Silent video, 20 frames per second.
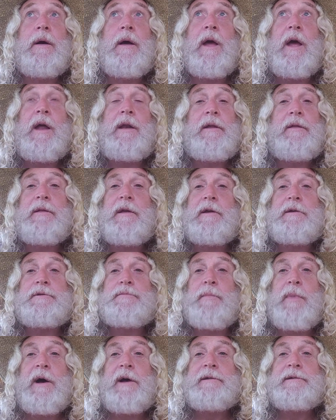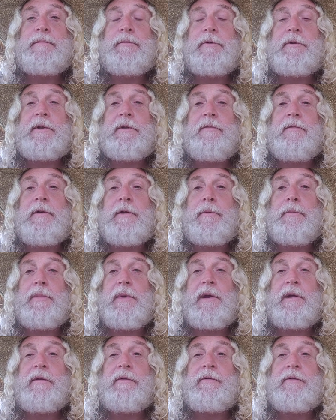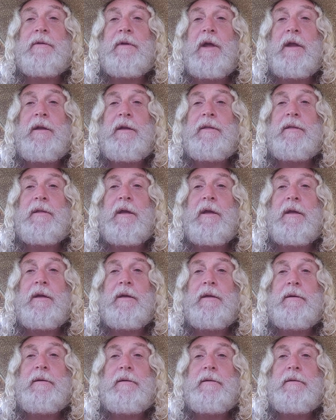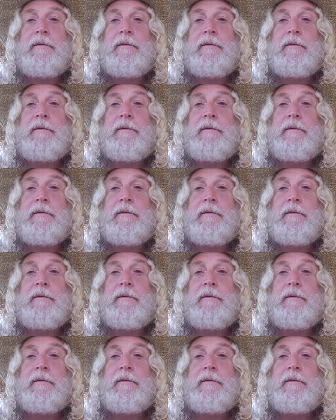Anything is possible in the Philippines. Anything.